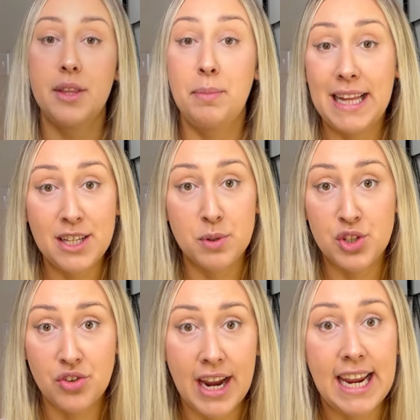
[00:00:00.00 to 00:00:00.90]
The police were
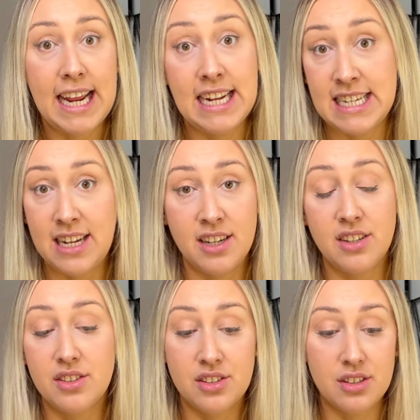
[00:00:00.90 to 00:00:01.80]
straight in
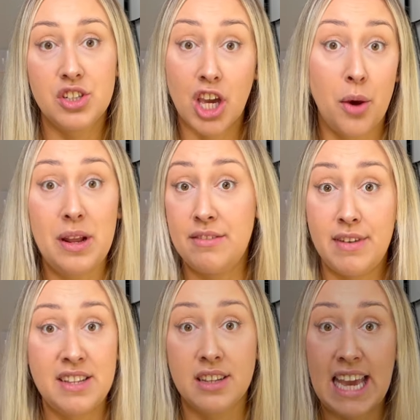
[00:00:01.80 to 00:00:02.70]
attendance to go and
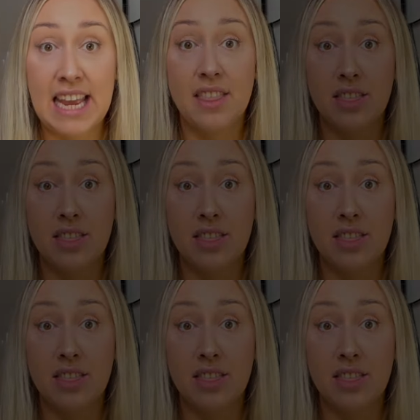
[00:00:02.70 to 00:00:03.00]
investigate